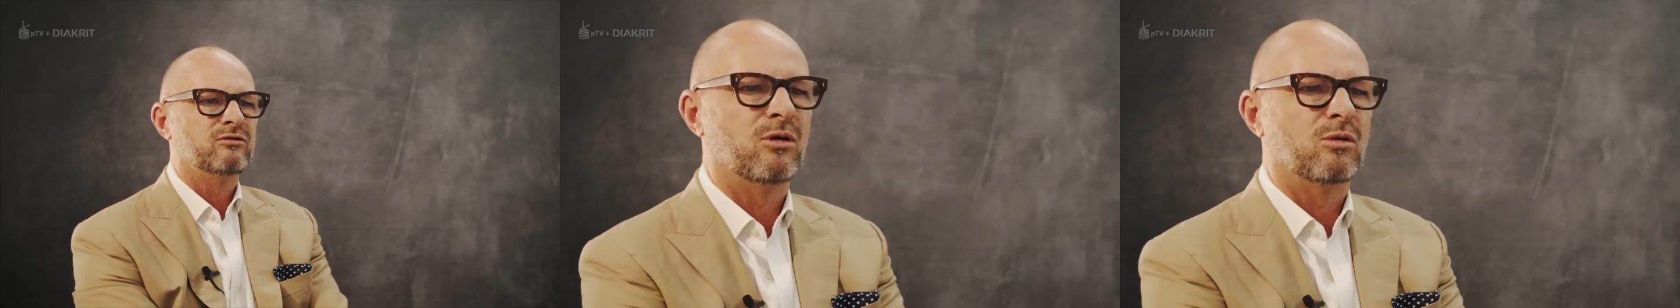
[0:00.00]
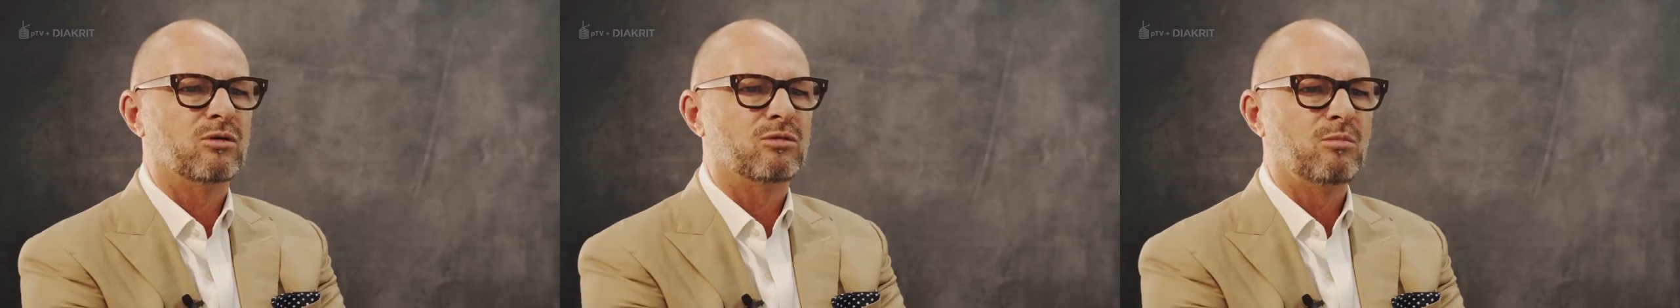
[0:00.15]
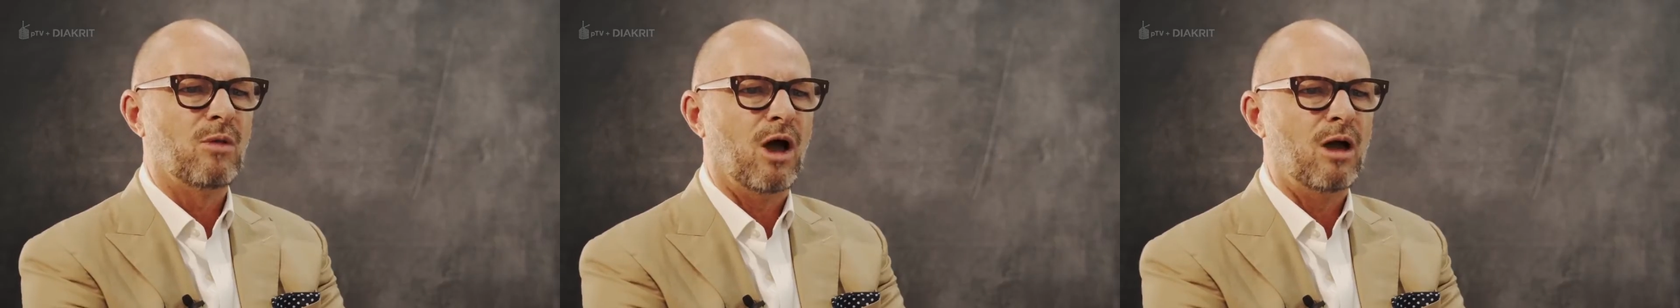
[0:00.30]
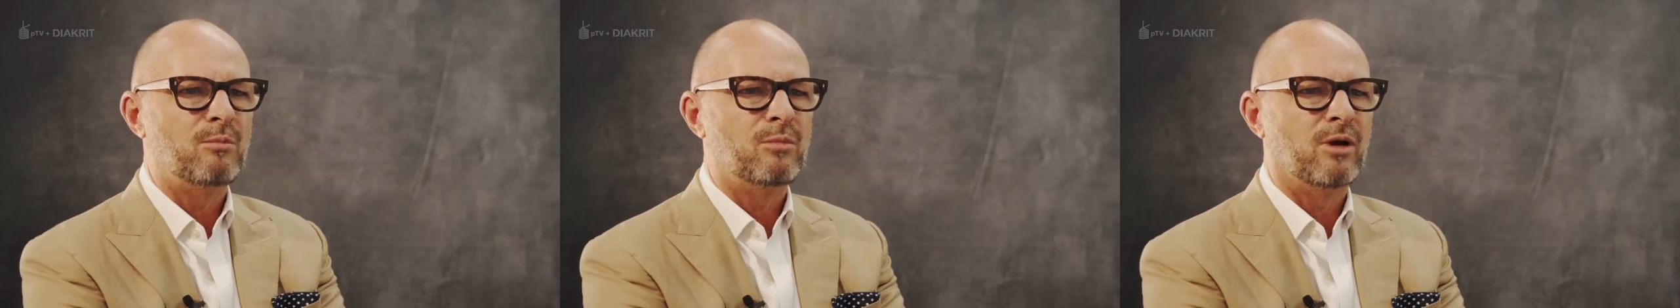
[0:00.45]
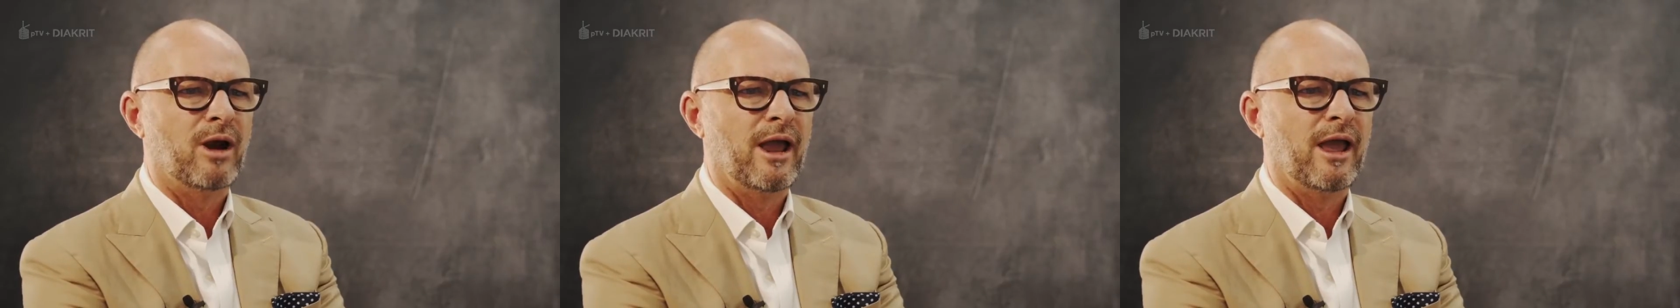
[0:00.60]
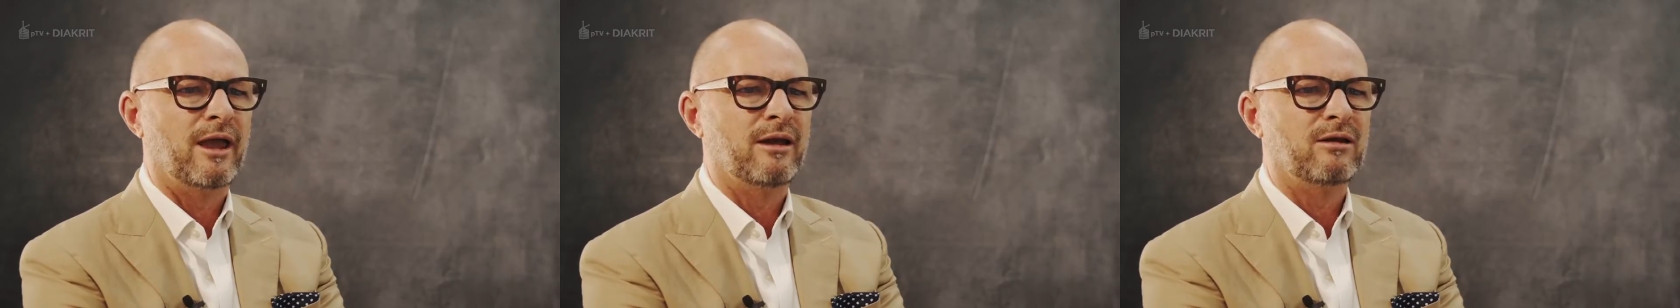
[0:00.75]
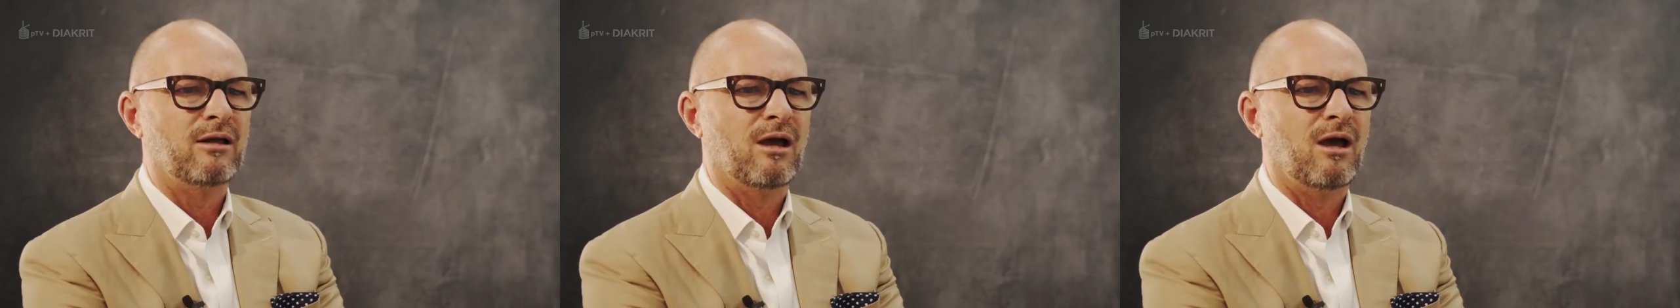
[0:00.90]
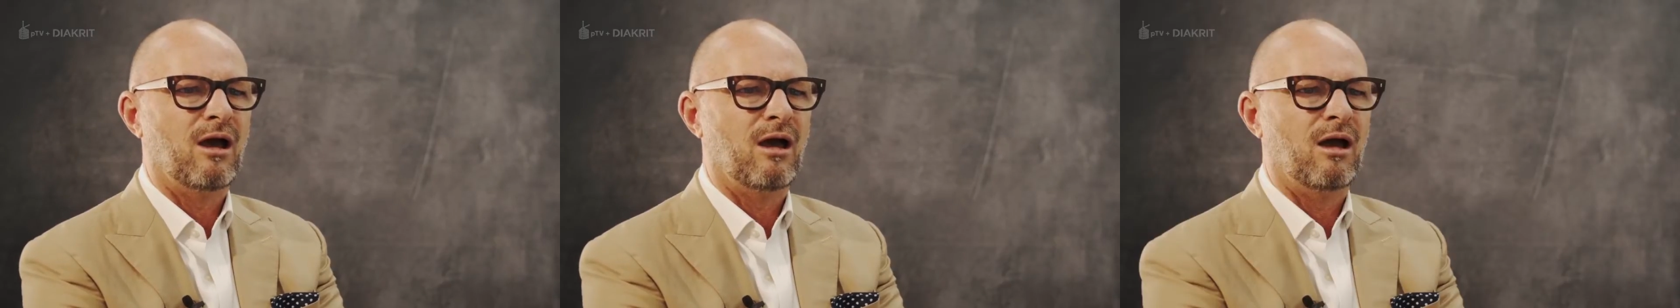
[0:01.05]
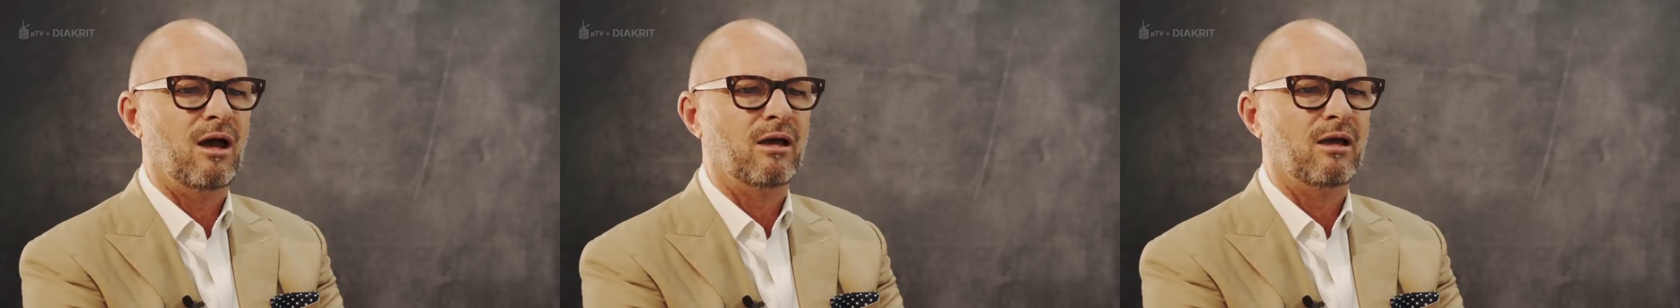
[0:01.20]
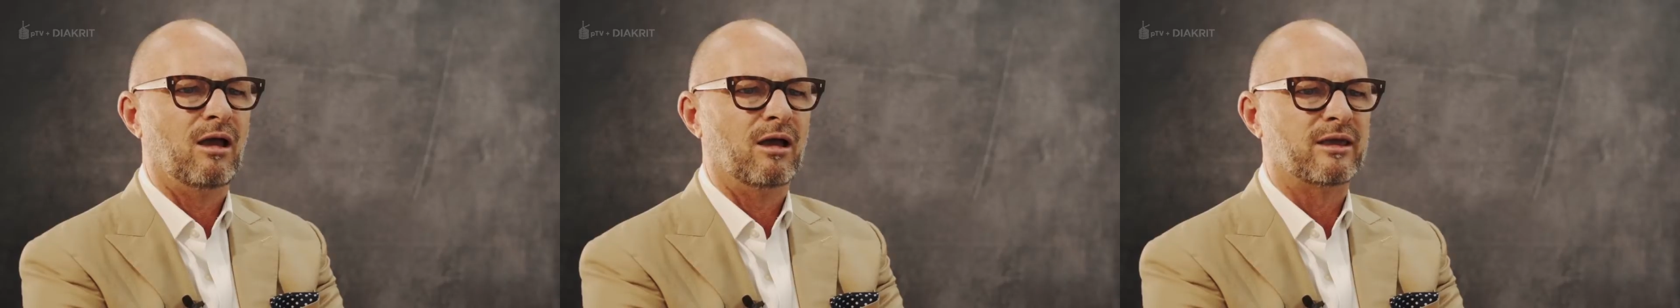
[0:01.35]
So with my brand,
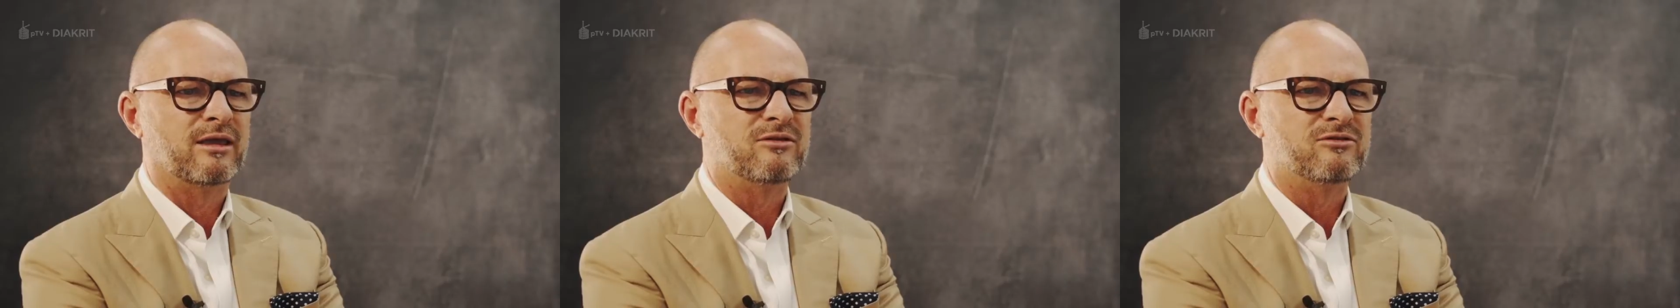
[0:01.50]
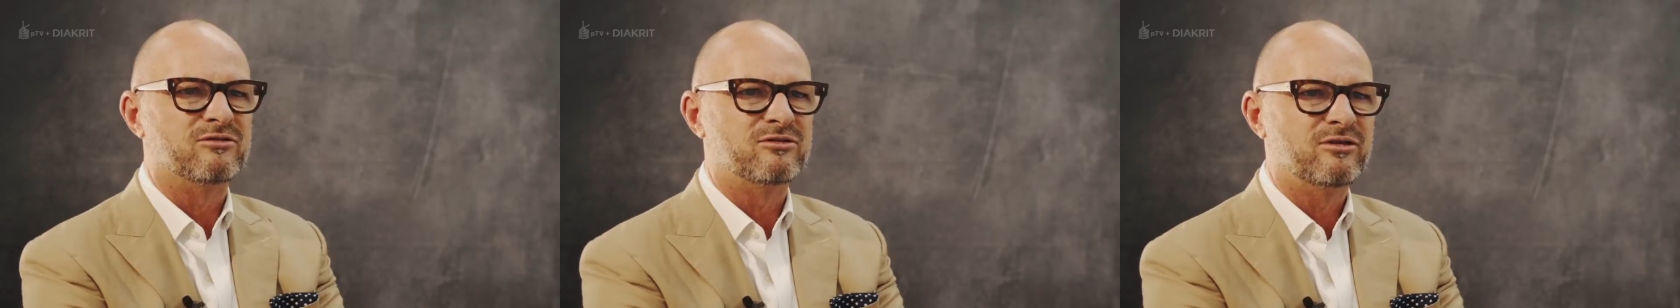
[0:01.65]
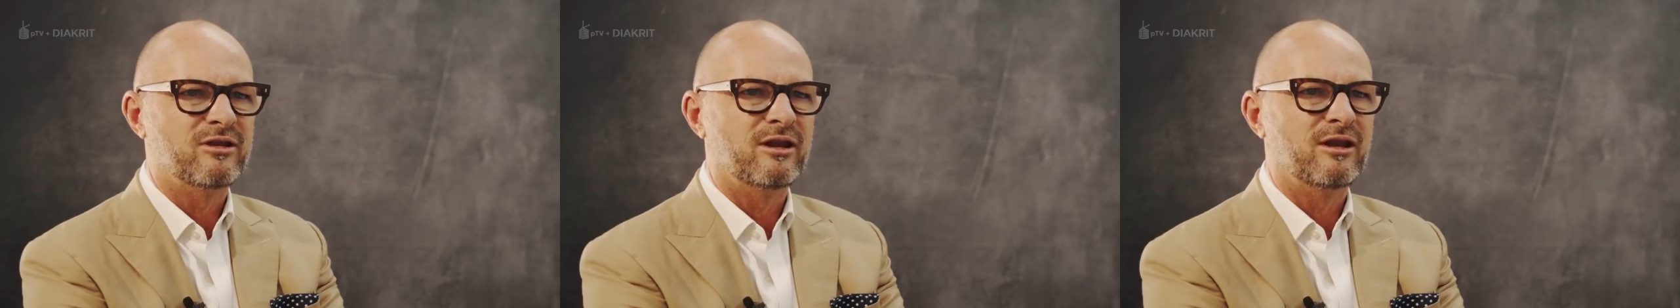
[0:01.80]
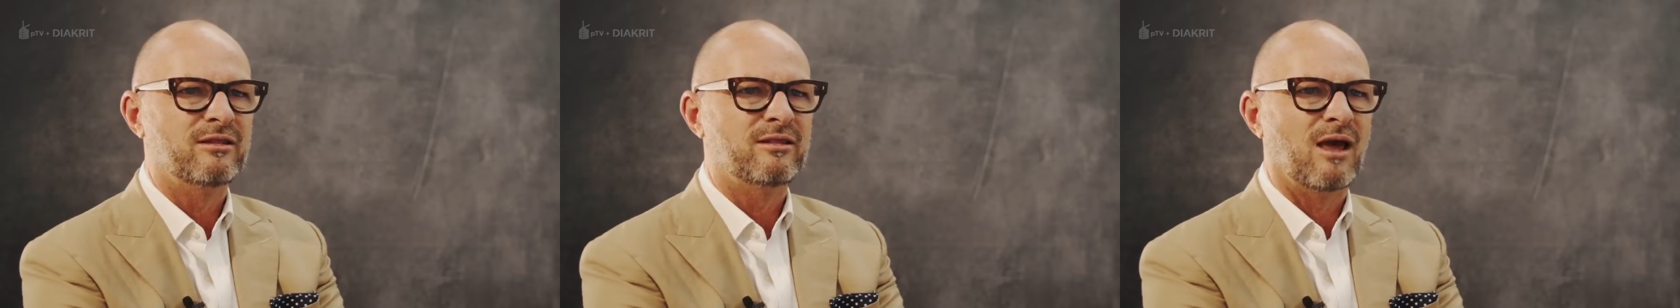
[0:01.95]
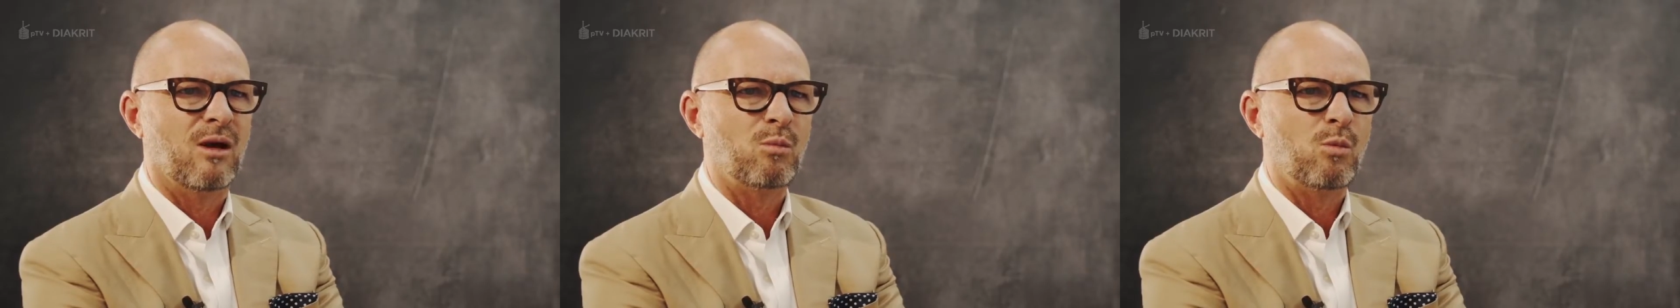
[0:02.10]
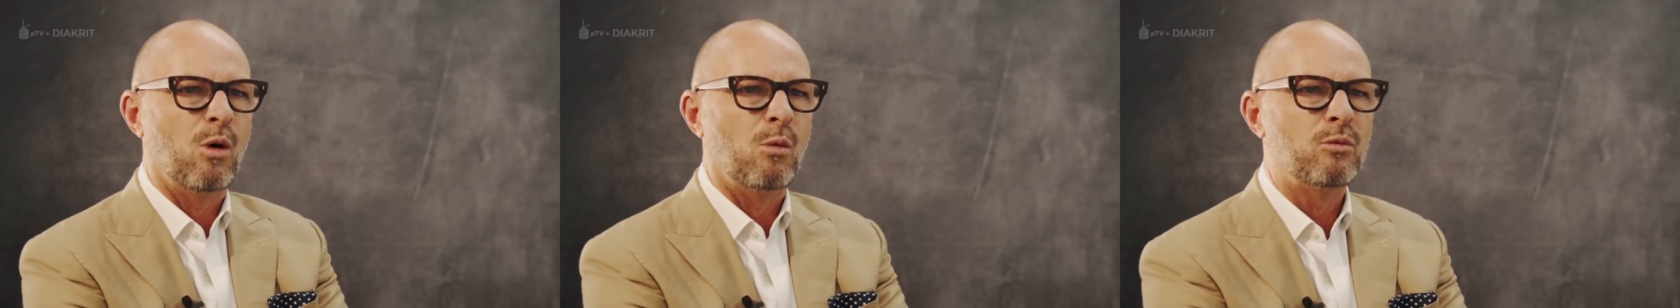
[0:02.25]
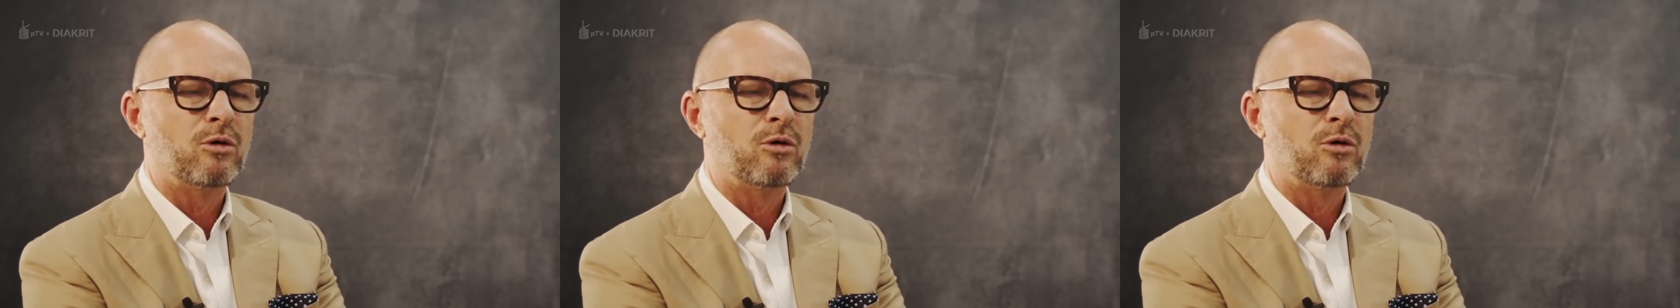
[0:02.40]
I considered that.